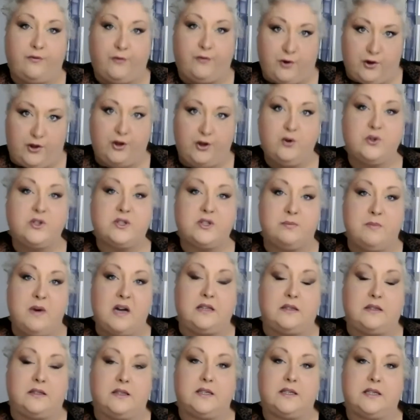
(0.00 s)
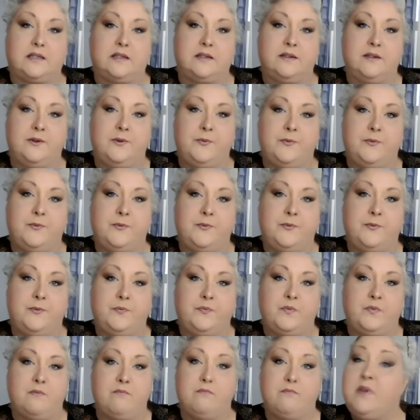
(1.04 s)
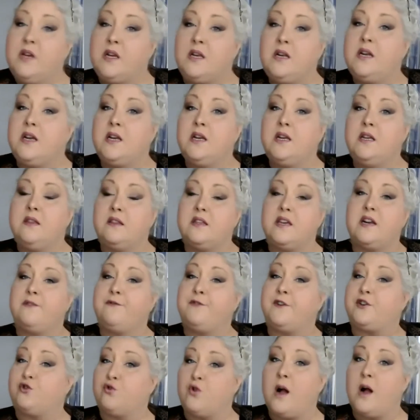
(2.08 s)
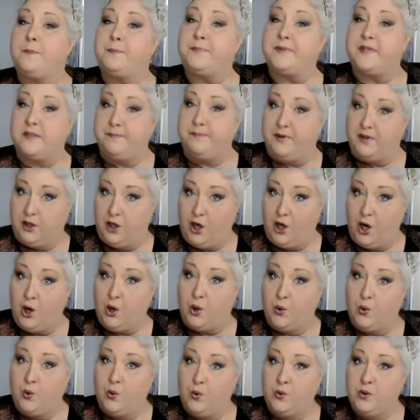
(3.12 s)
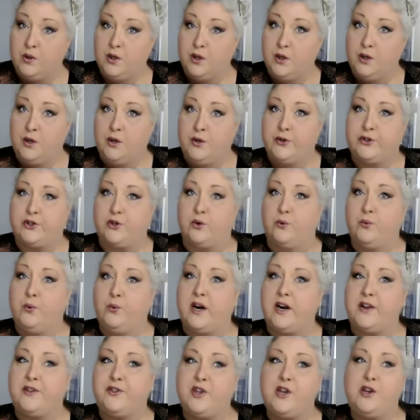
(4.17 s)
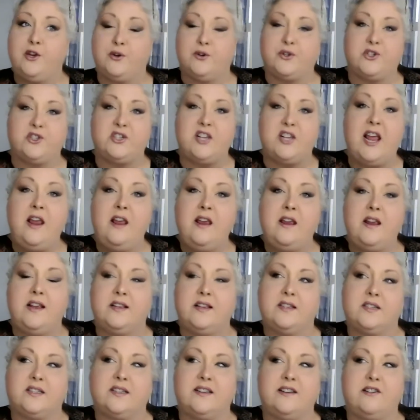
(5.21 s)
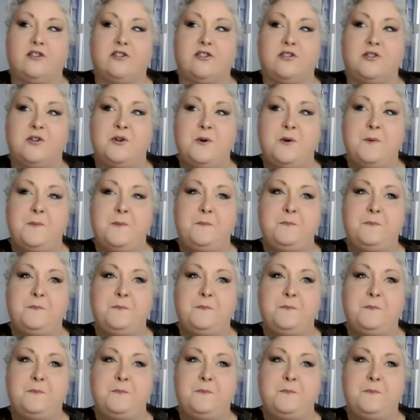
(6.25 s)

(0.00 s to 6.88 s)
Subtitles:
for those months, meaning that if it drops below, so what I think you're saying is they're